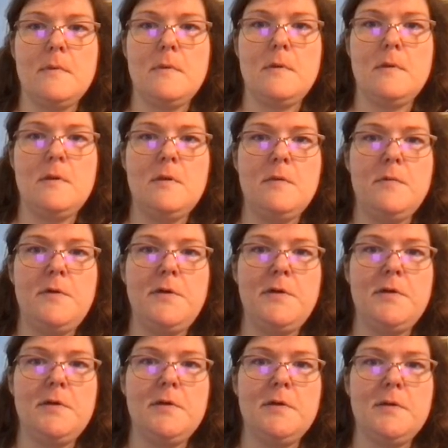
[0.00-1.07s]
And then we
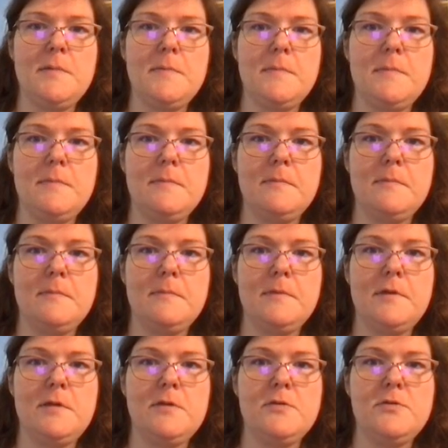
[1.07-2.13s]
could
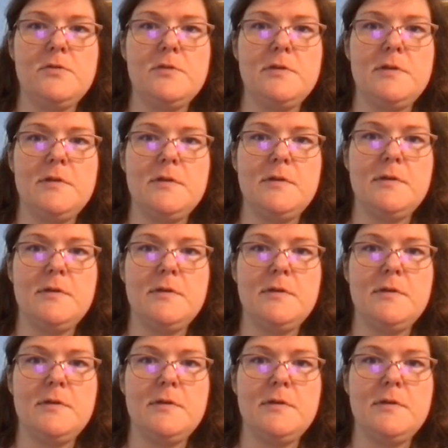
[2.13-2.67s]
like here's the